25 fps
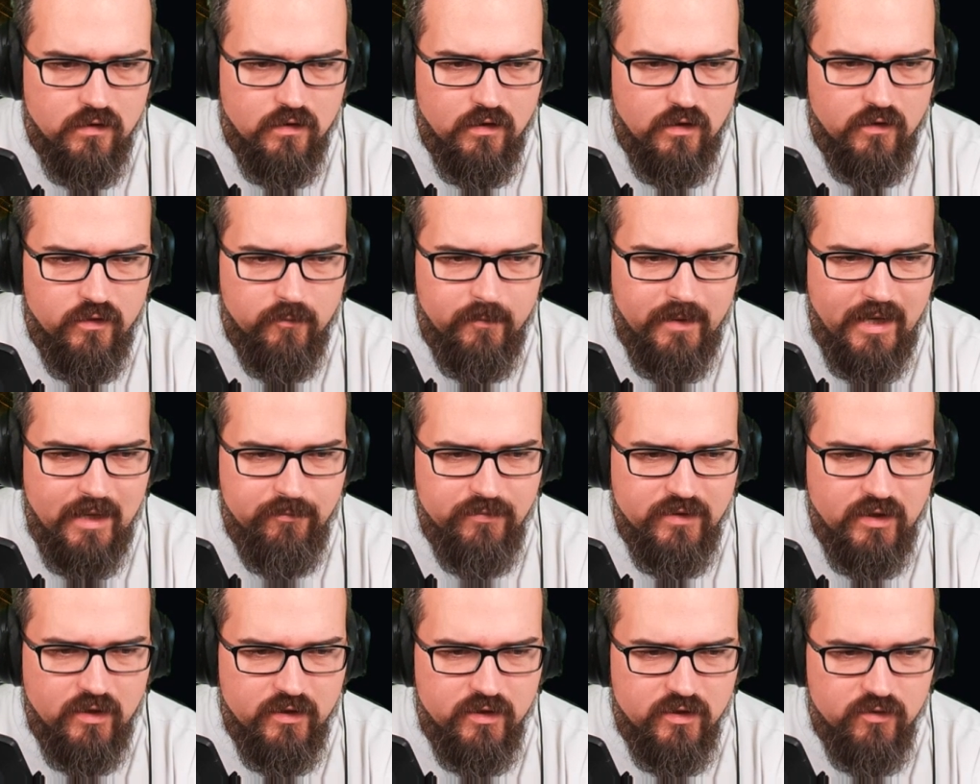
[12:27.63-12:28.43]
On the map
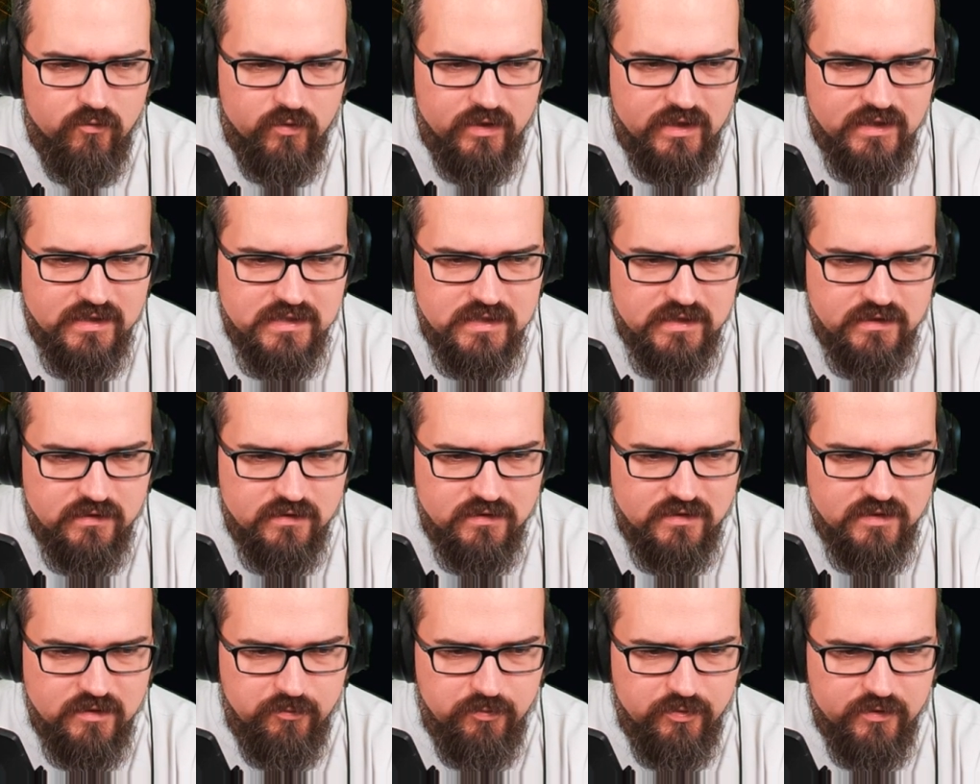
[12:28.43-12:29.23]
down here, we can see the
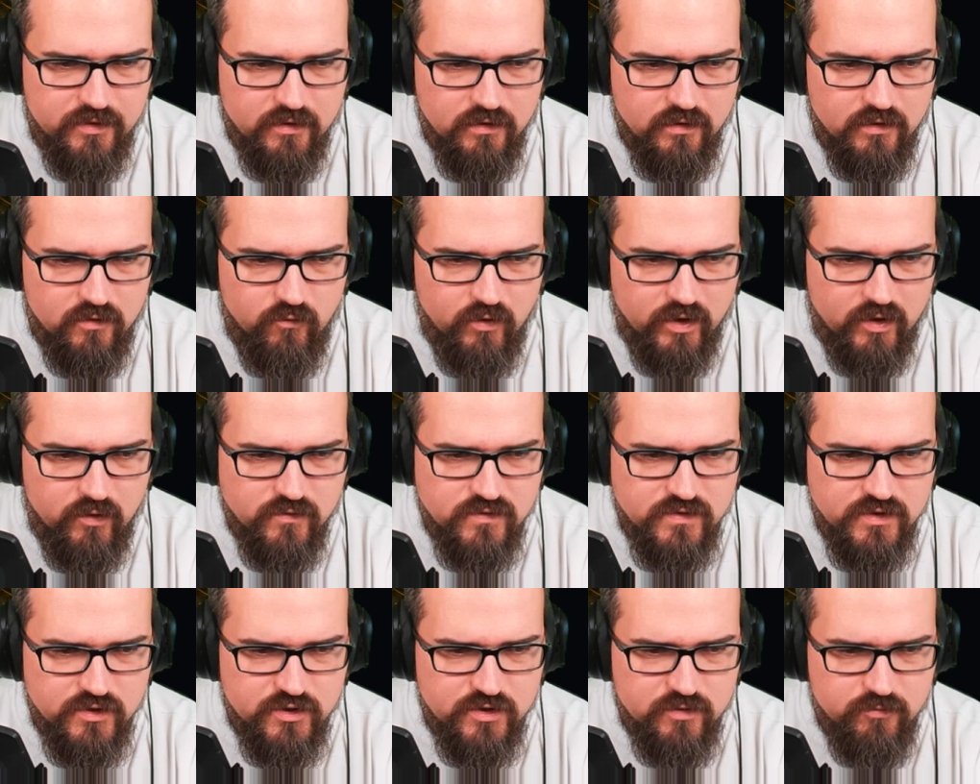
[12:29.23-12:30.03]
typical
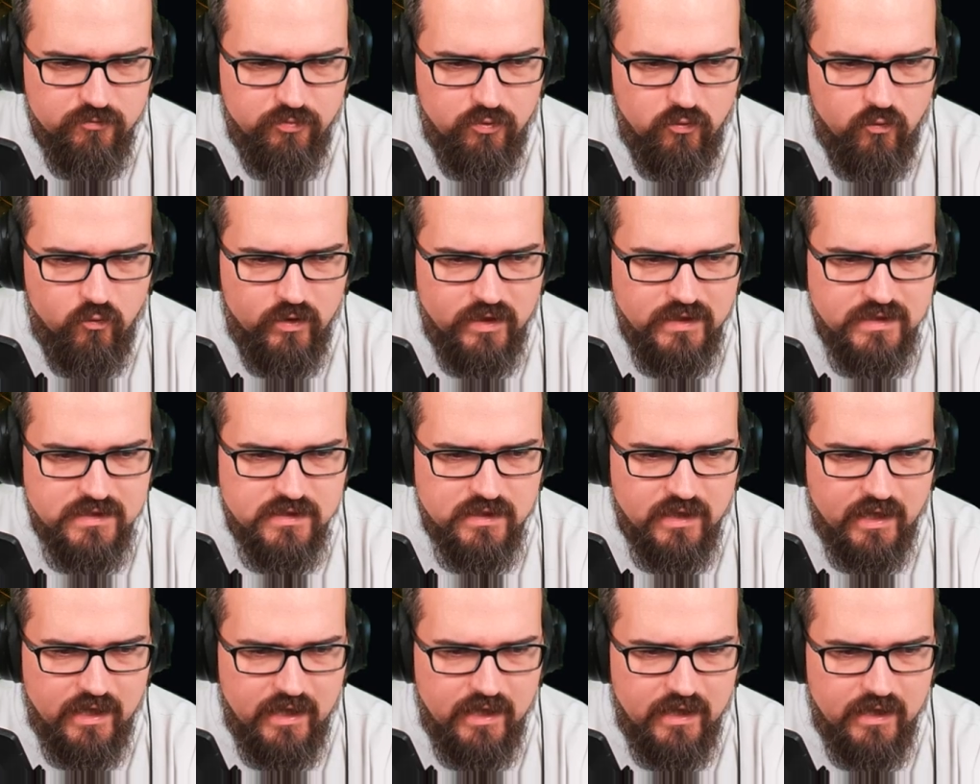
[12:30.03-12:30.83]
requisition points
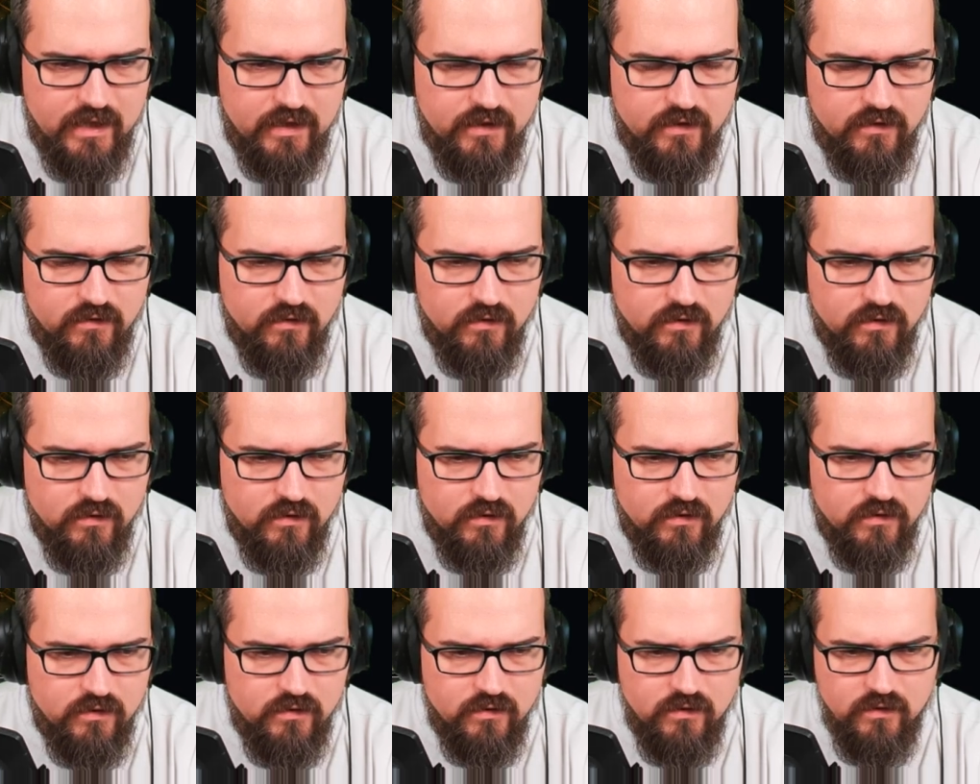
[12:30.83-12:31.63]
and
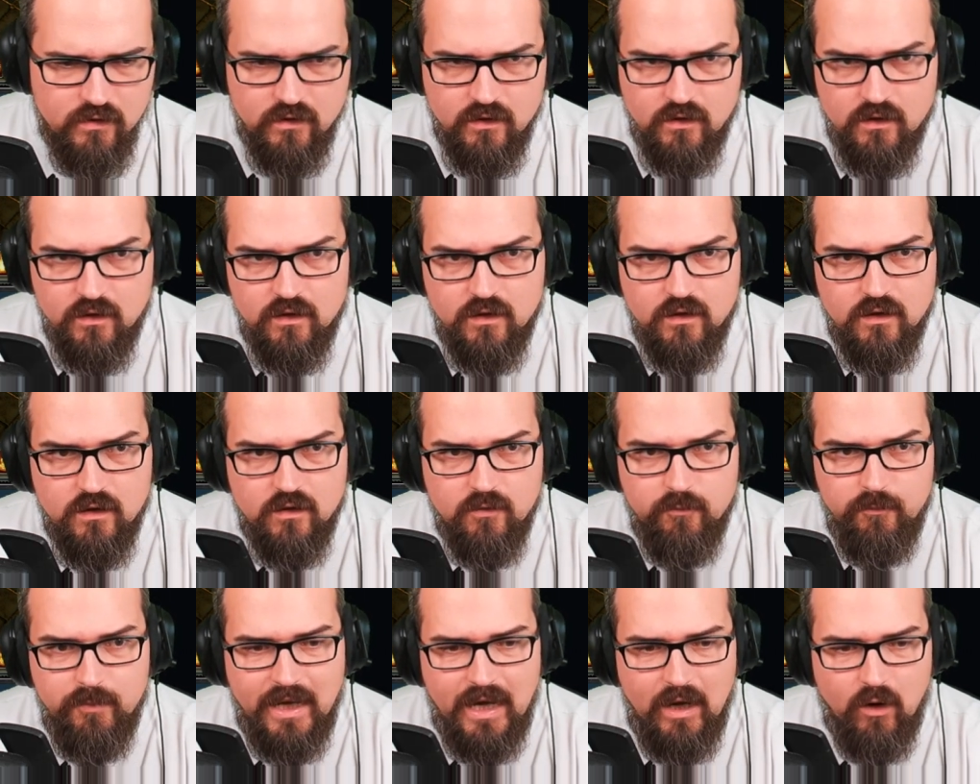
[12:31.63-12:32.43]

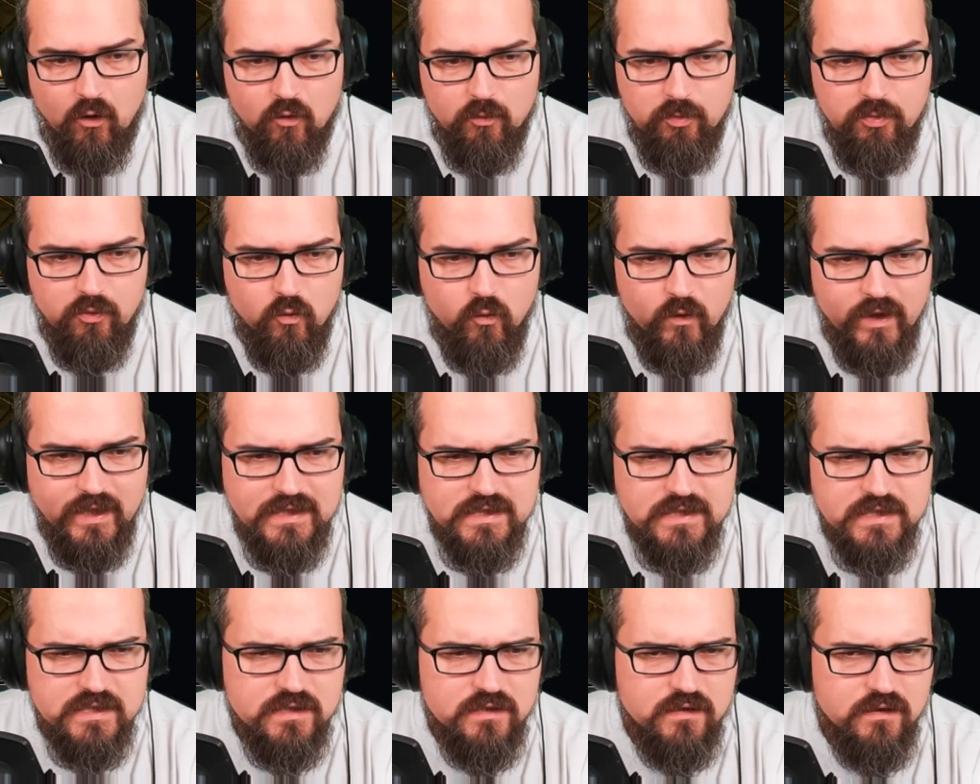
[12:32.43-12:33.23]
power
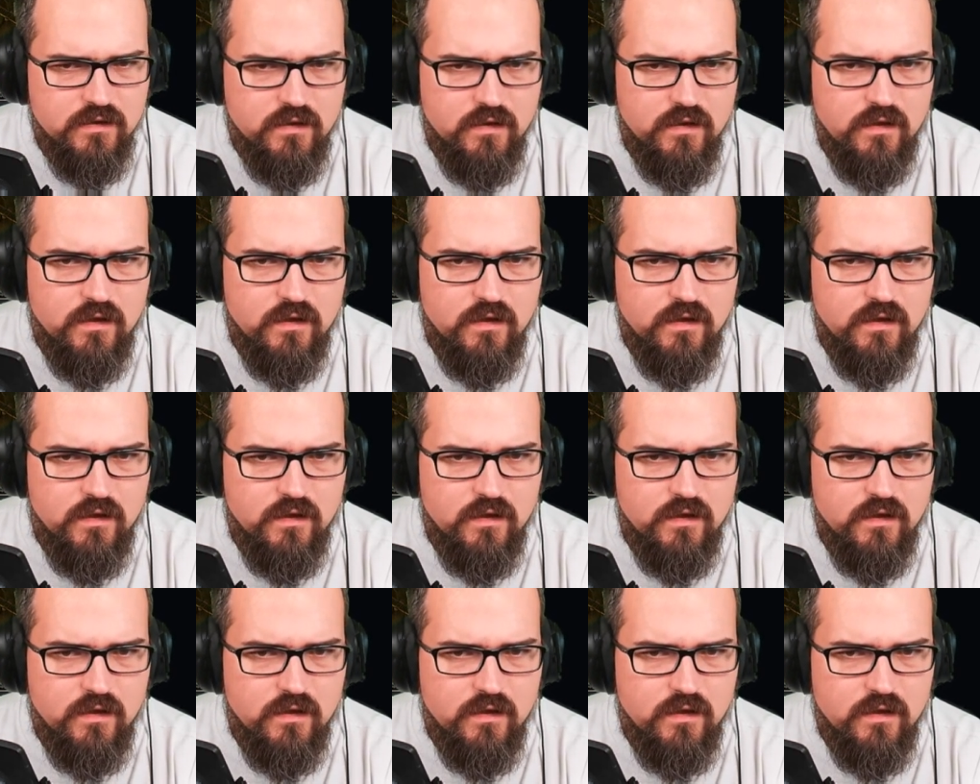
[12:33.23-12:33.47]
points.